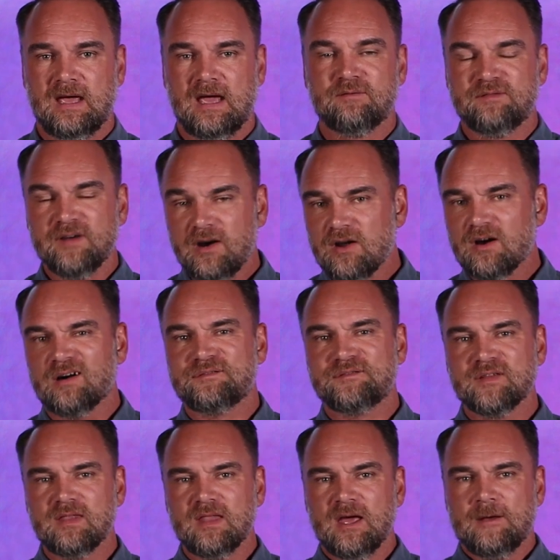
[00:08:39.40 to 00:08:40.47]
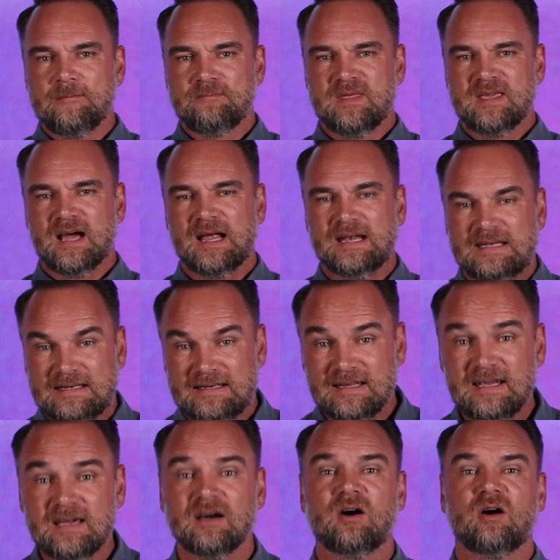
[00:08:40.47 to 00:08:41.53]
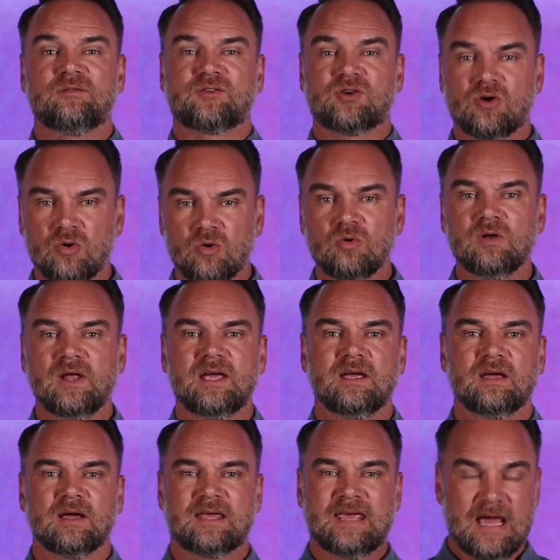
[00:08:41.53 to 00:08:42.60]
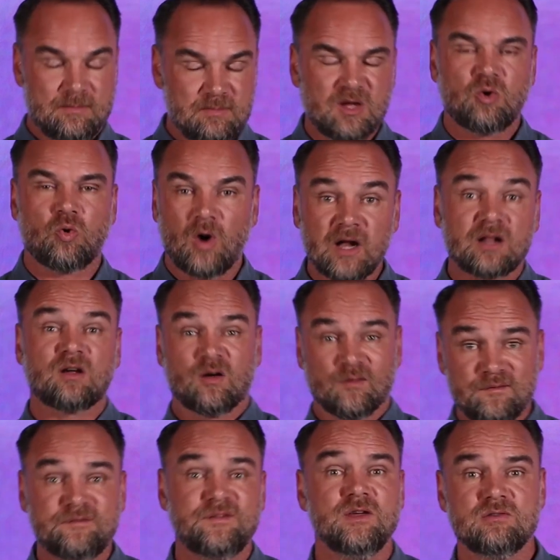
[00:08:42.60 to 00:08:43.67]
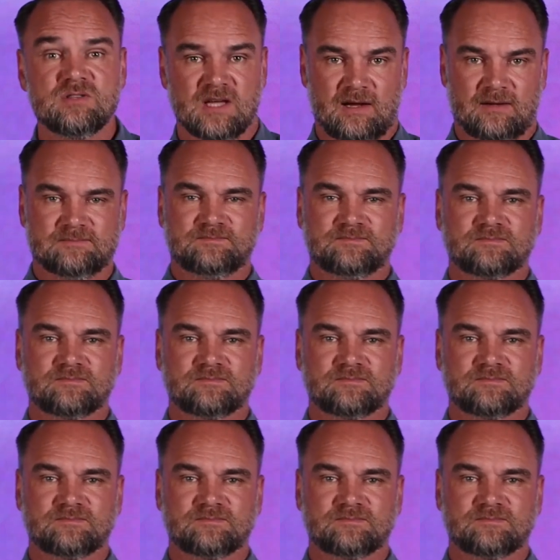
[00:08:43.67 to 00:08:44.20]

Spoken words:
And very often, the idea of calling can be quite confusing.